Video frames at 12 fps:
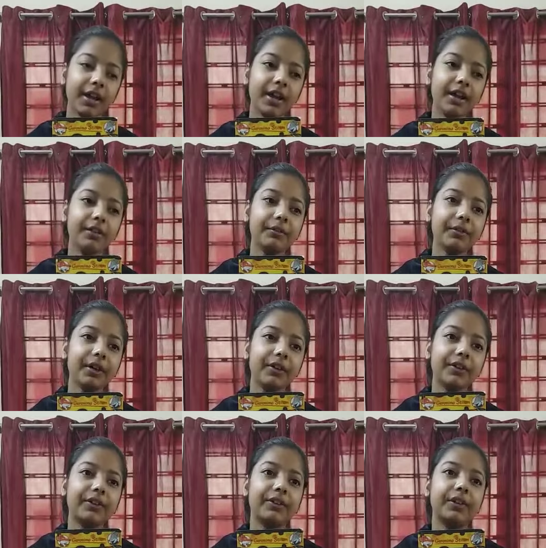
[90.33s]
It was
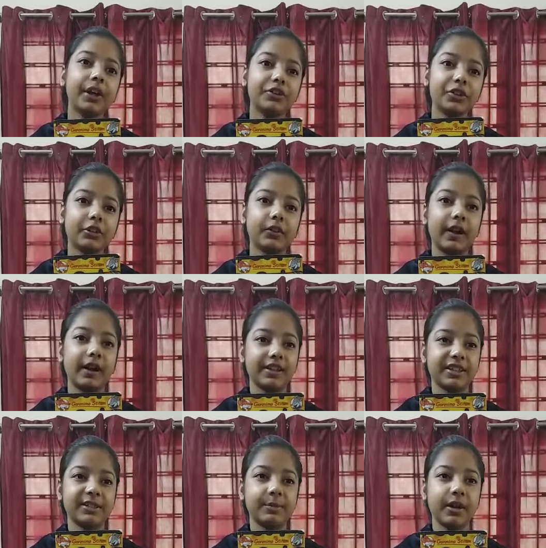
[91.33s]
such a great
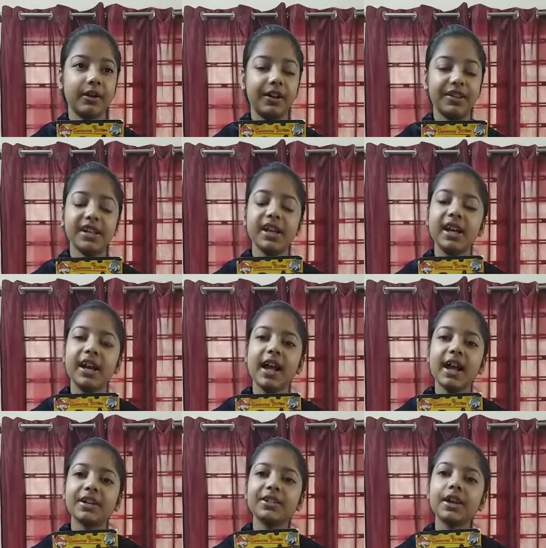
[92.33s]
experience,
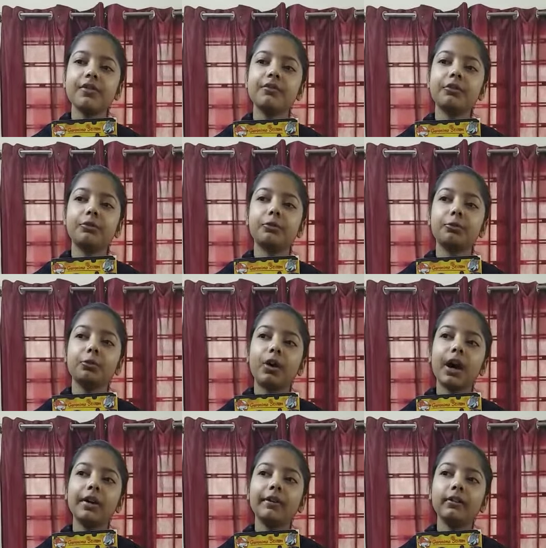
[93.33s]
except for
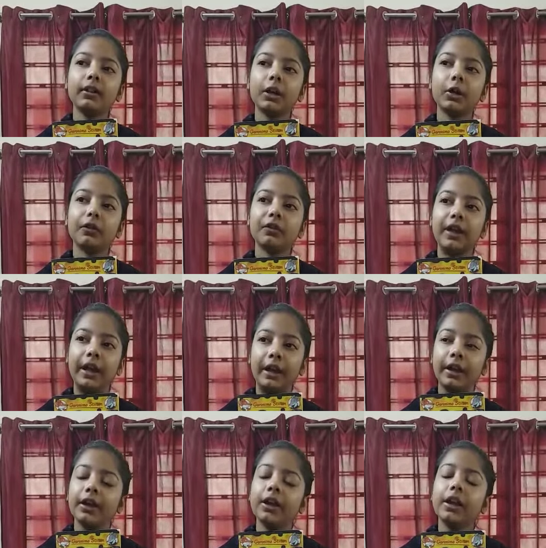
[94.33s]
one little thing.
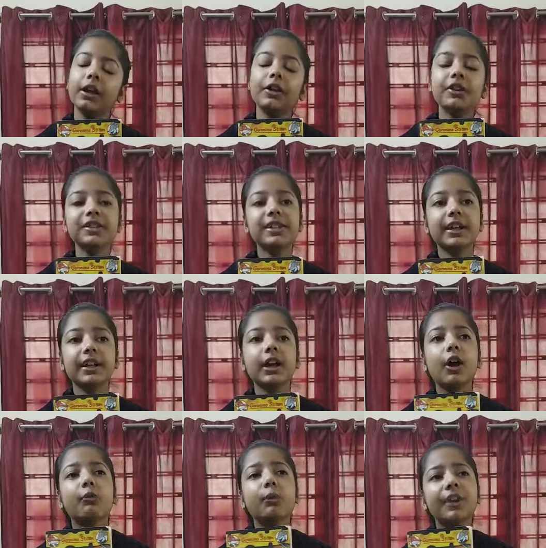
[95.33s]
You see,
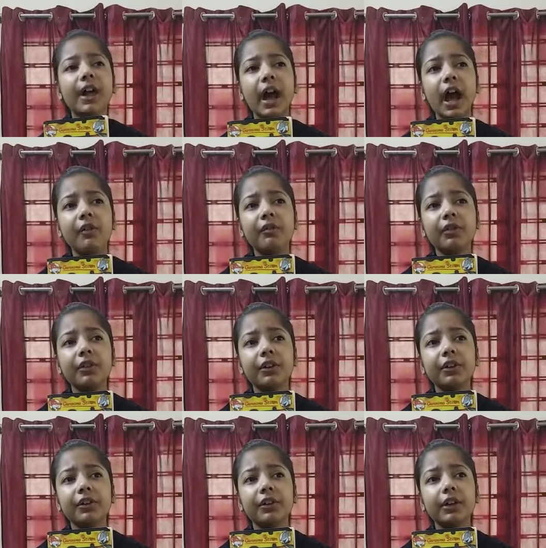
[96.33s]
whenever,
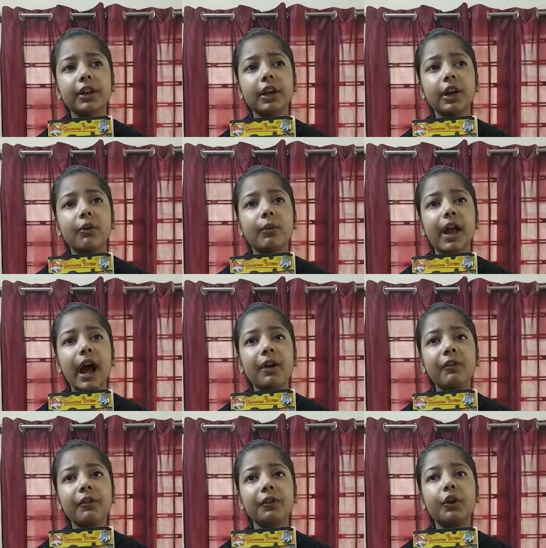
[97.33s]
you see, when I
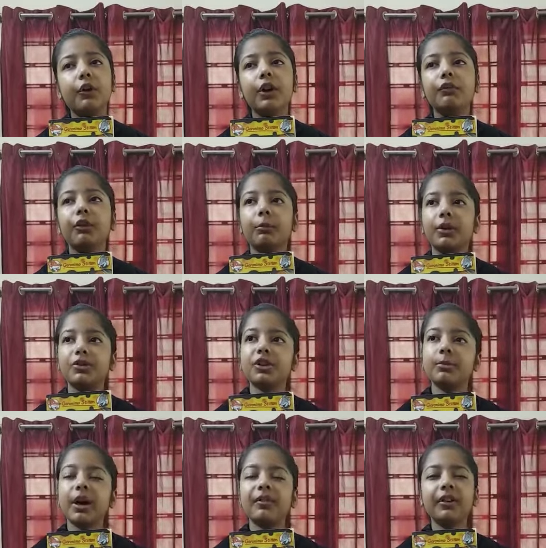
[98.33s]
was going for my
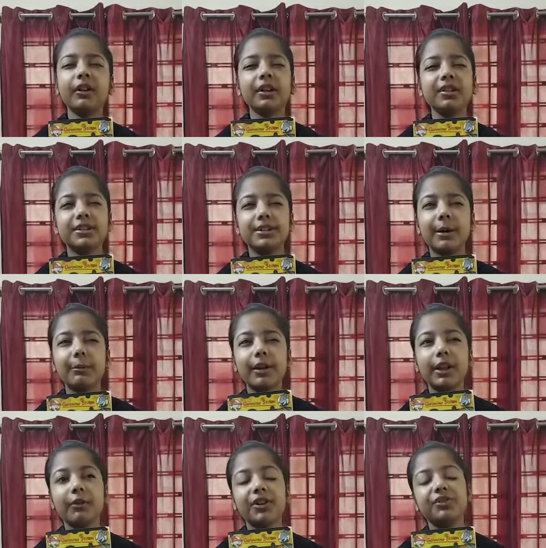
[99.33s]
trip, I felt like
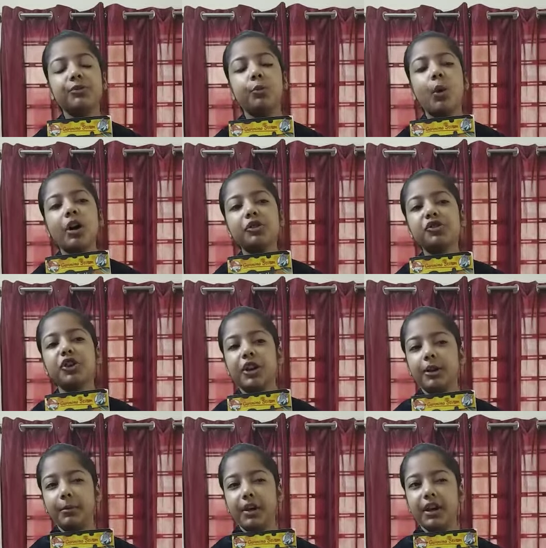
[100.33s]
somebody was
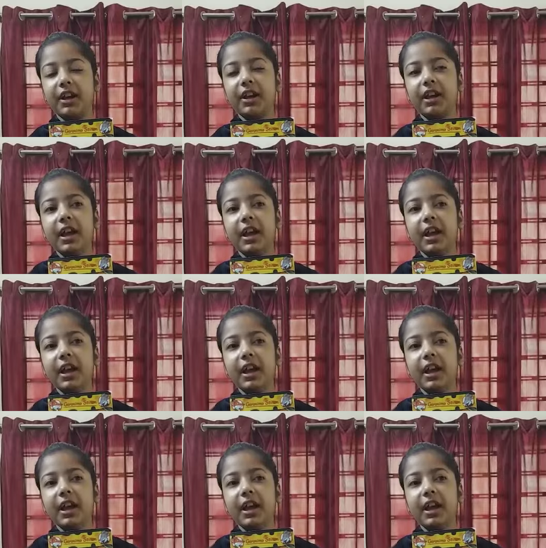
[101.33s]
watching me.